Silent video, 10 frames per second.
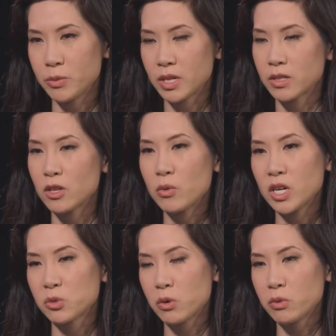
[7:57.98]
Because
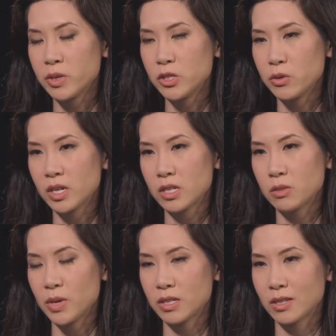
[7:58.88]
otherwise what we'll be doing is
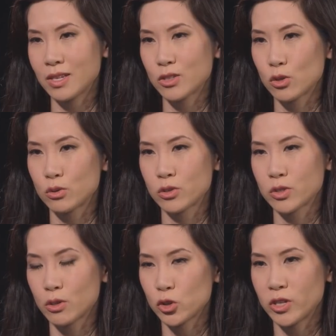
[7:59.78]
basically
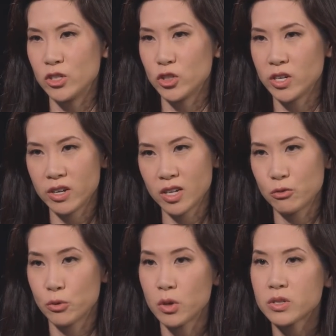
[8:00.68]
social engineering and
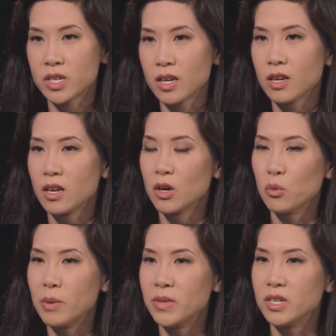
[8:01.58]
forcing
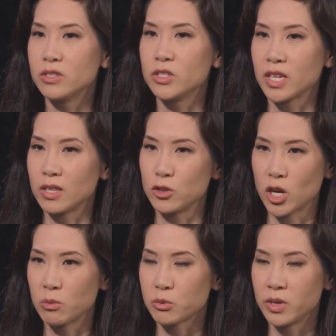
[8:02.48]
women to take these
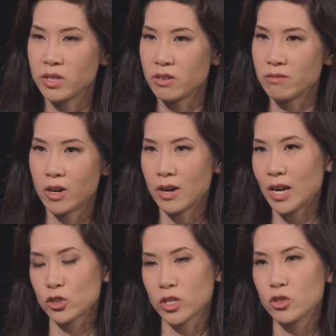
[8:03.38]
jobs when they're not
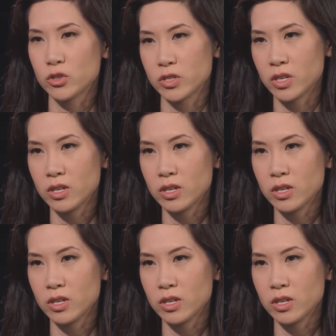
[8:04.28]
actually interested